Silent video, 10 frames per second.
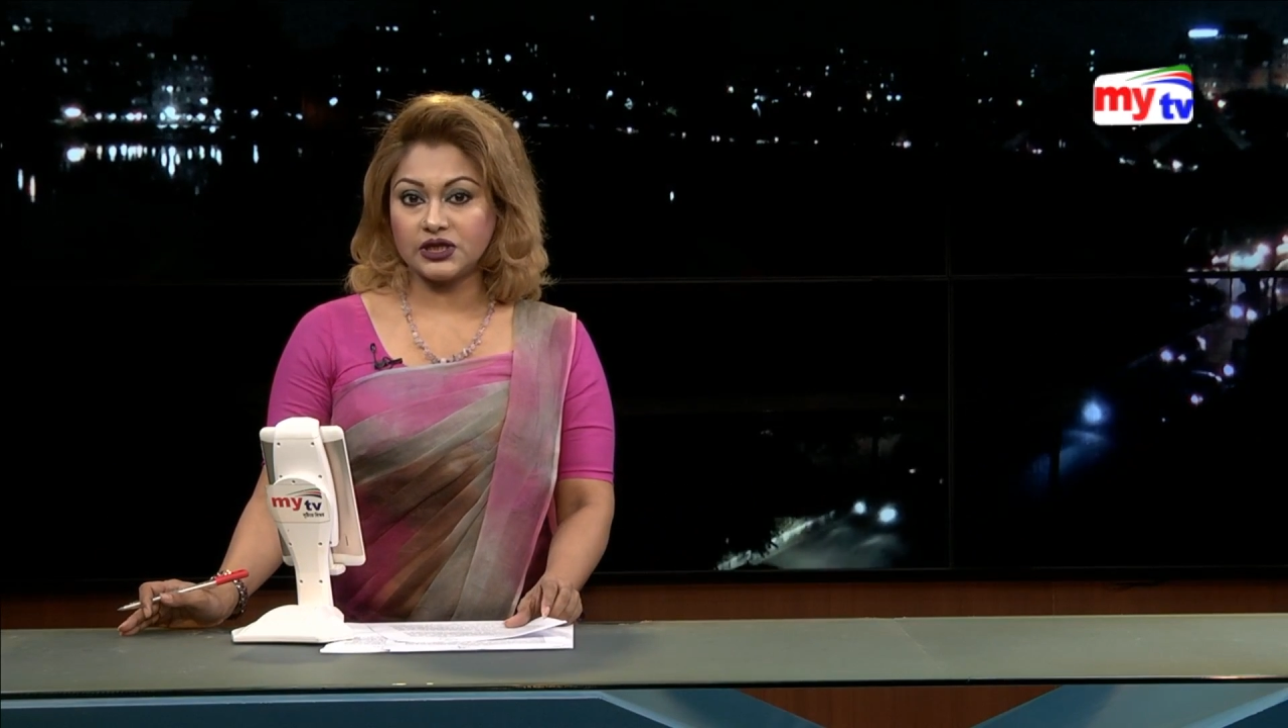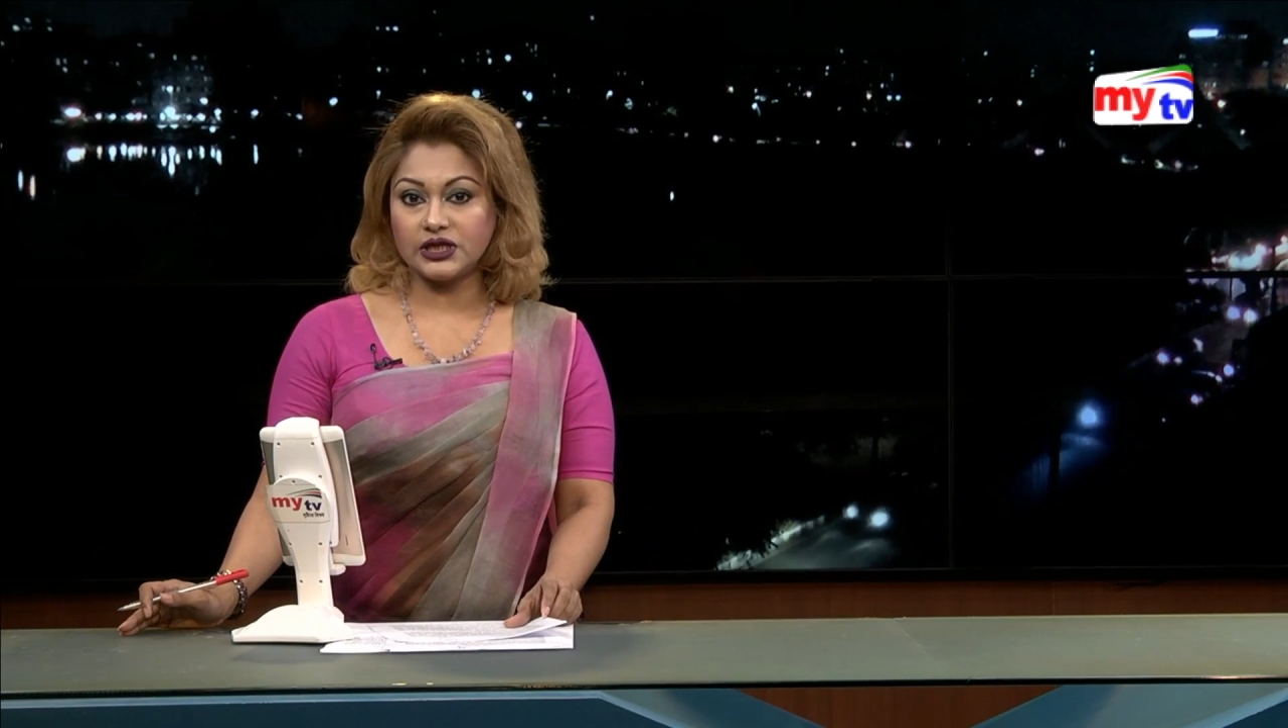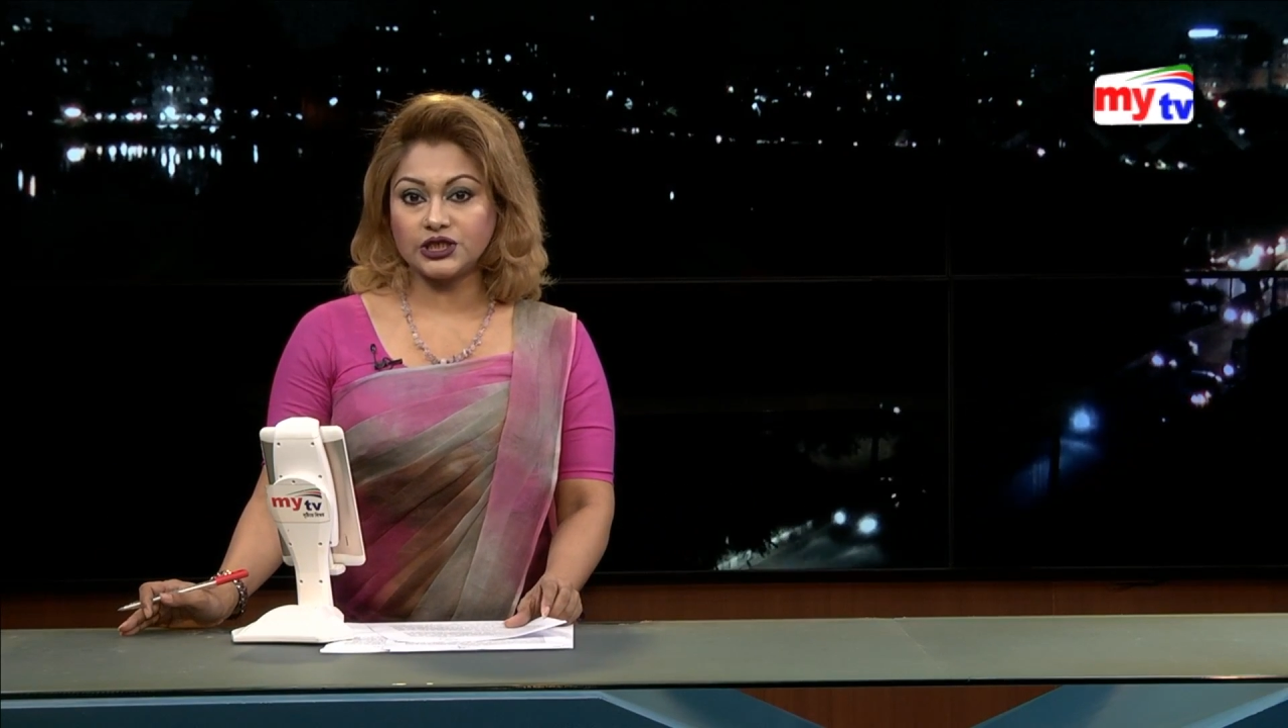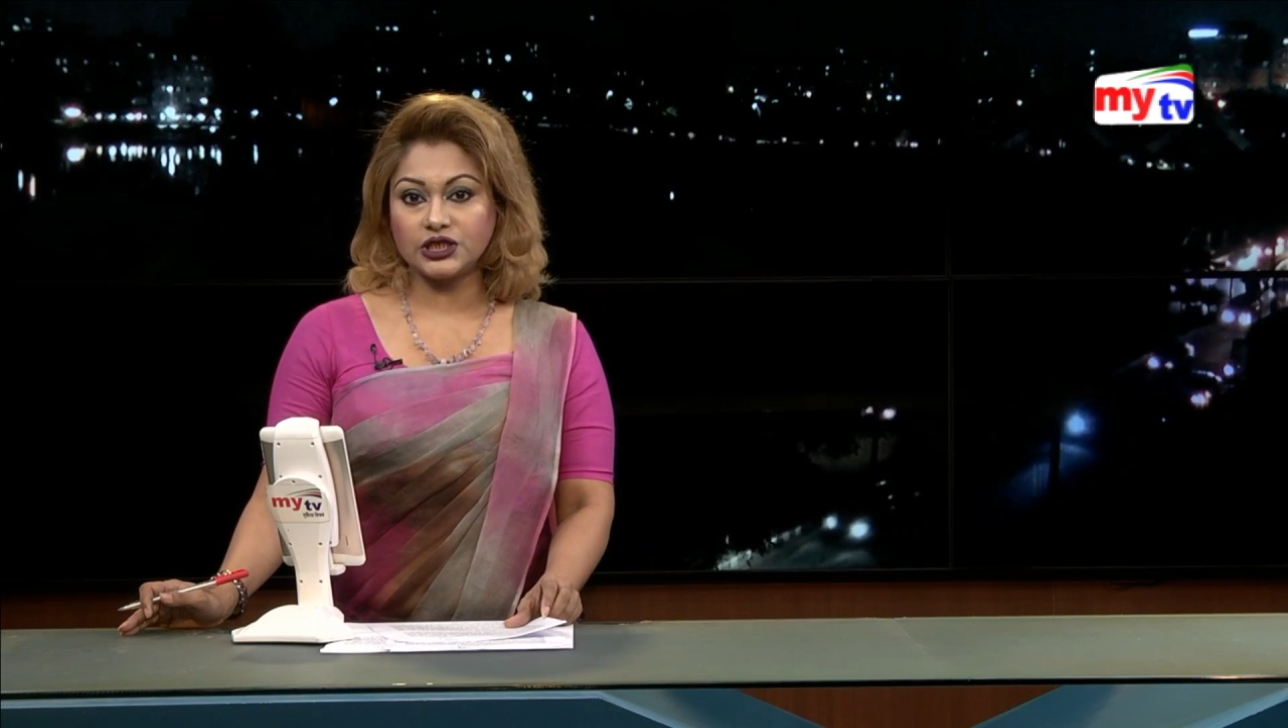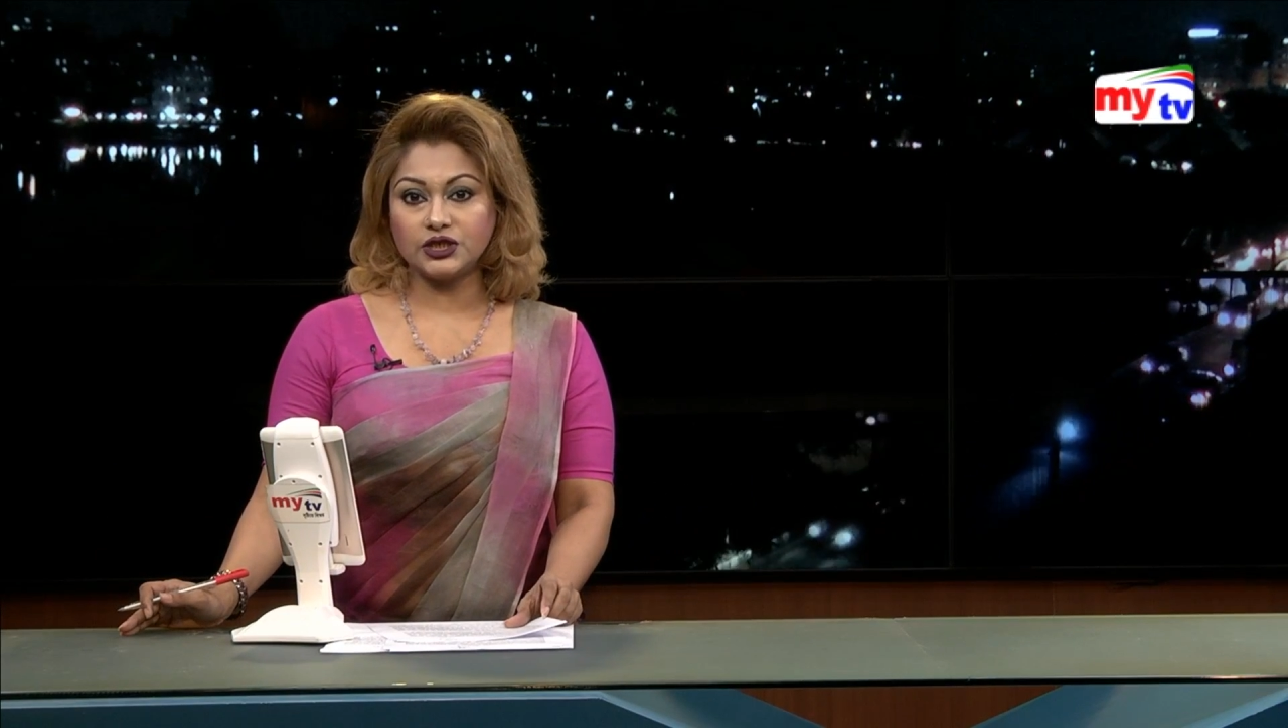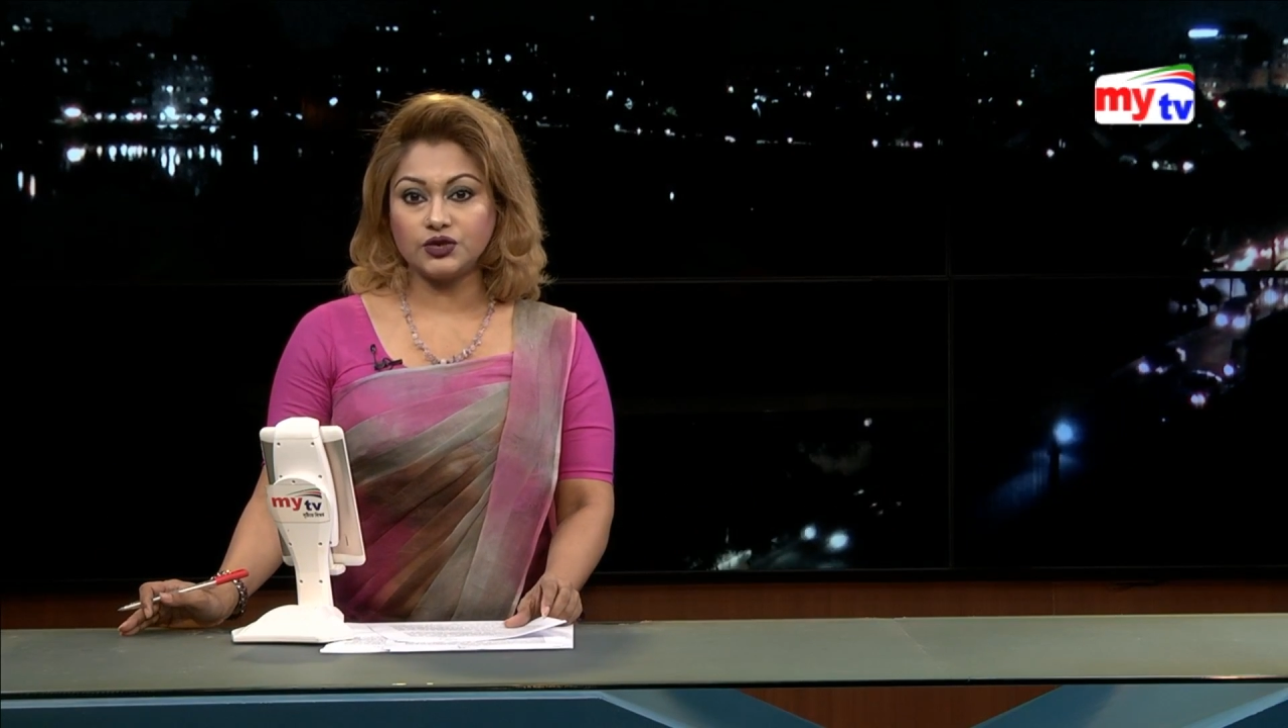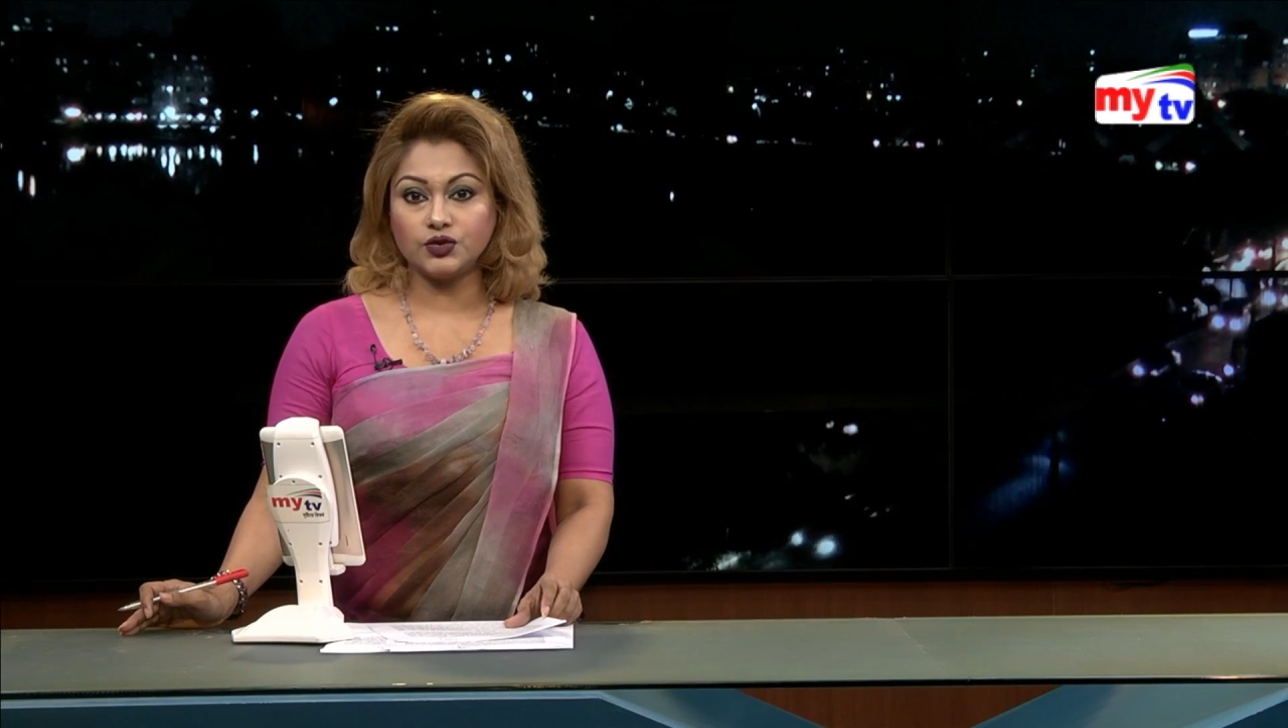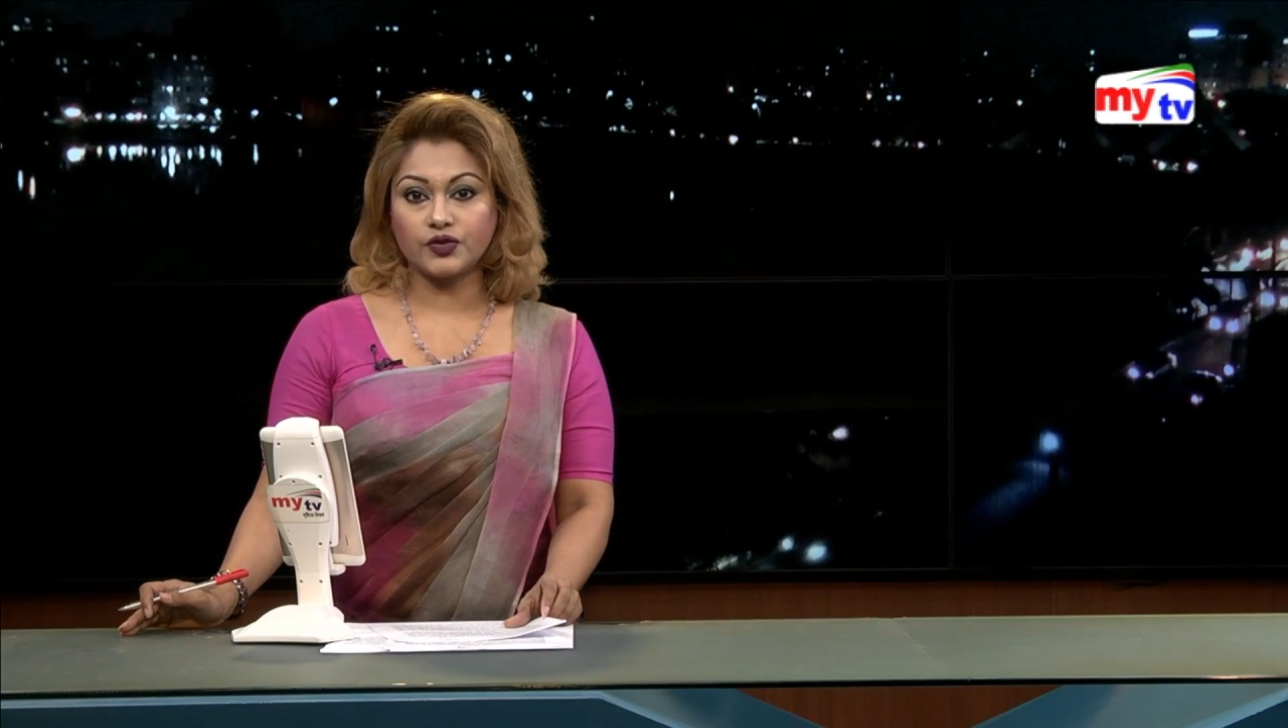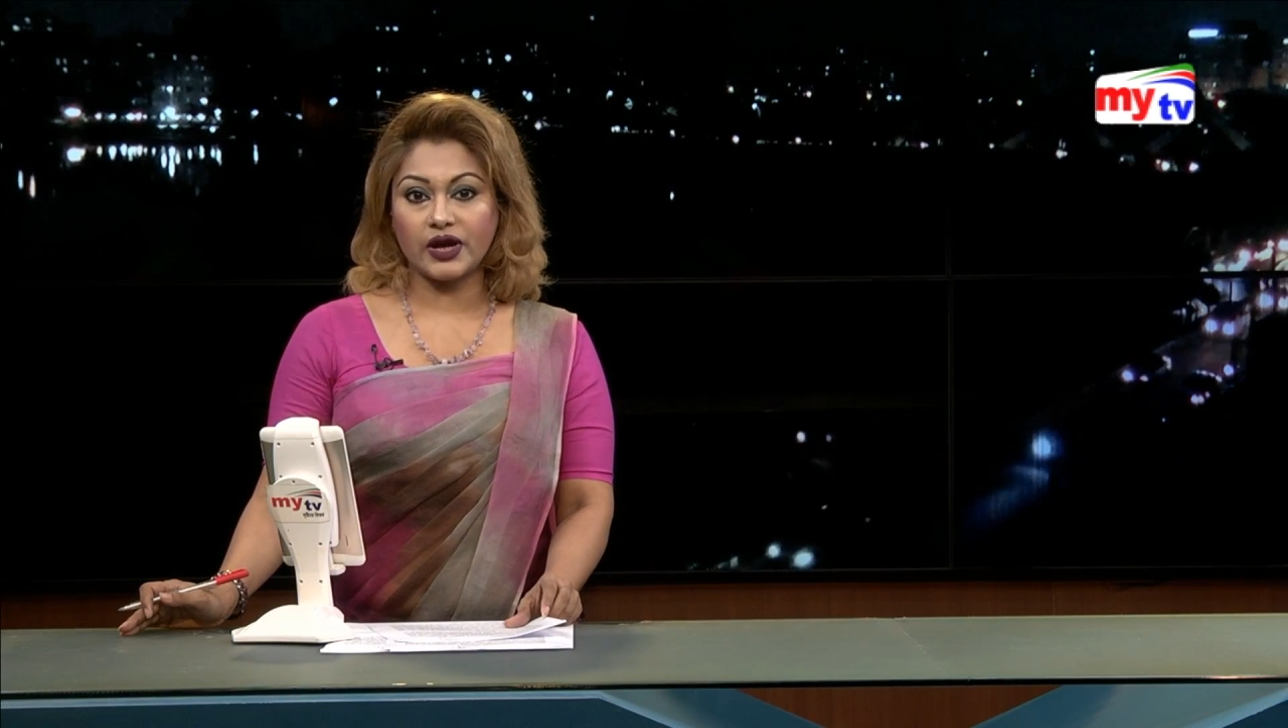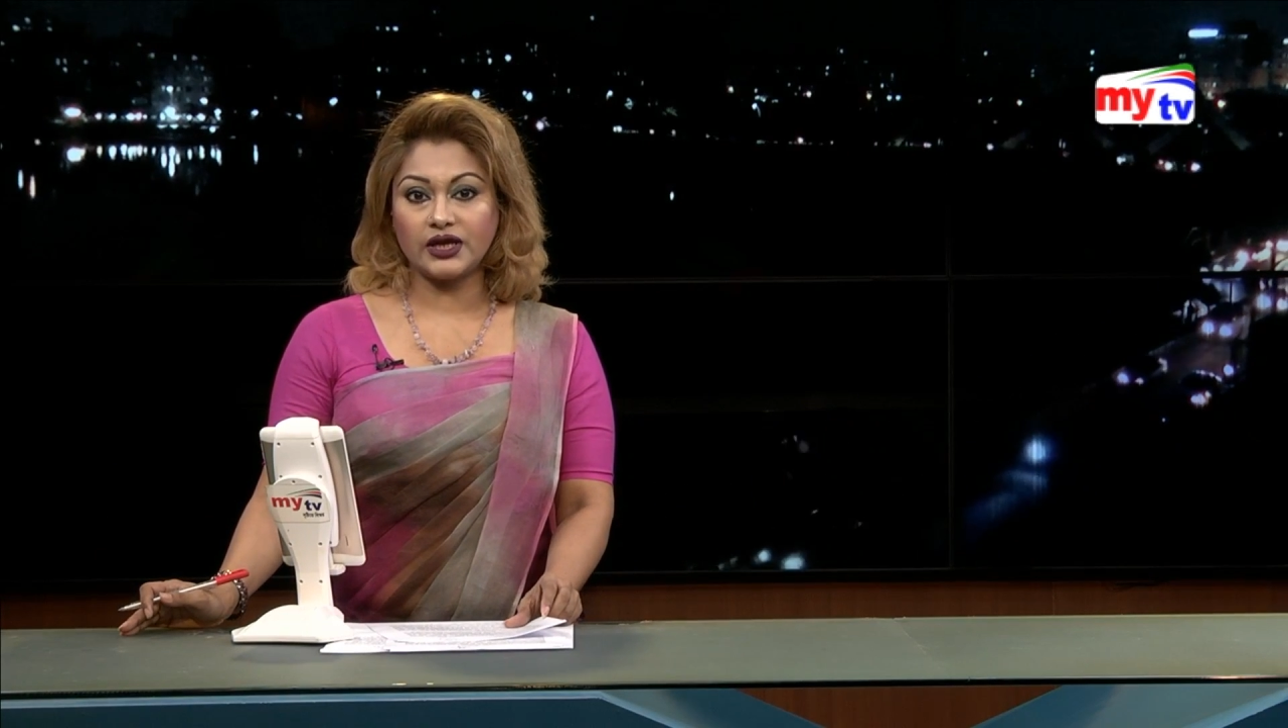its
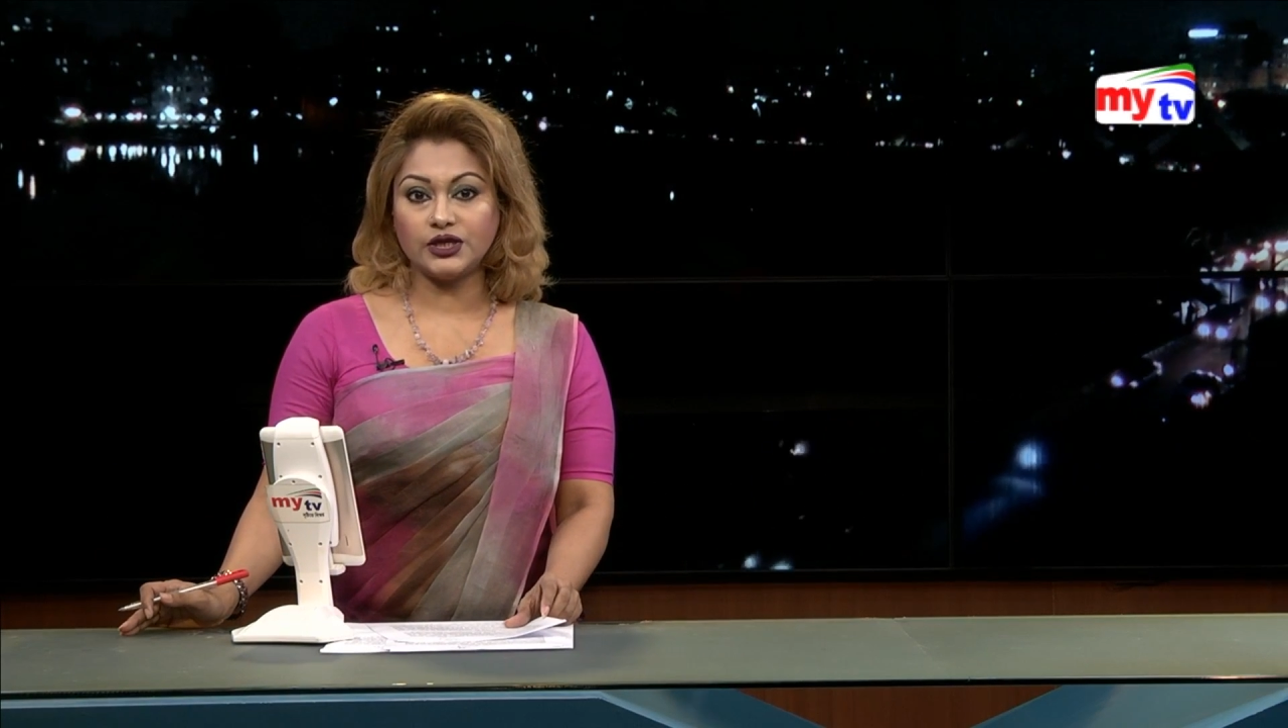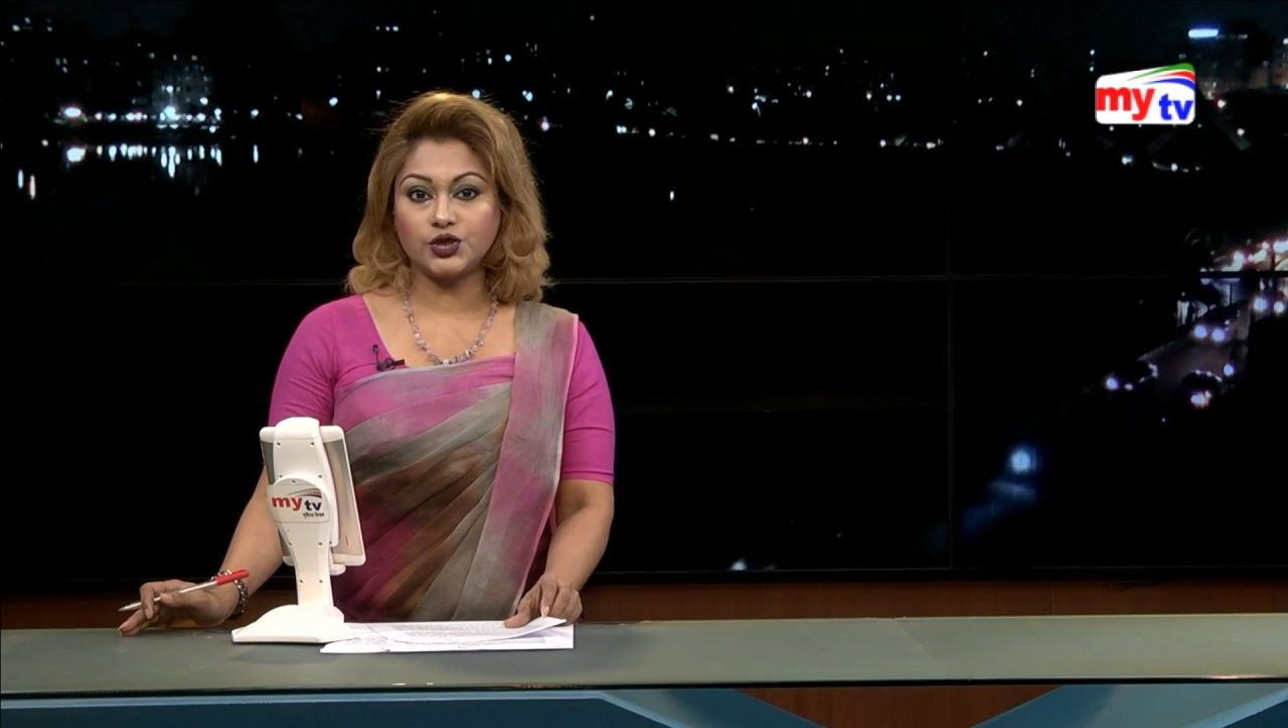scheduled rally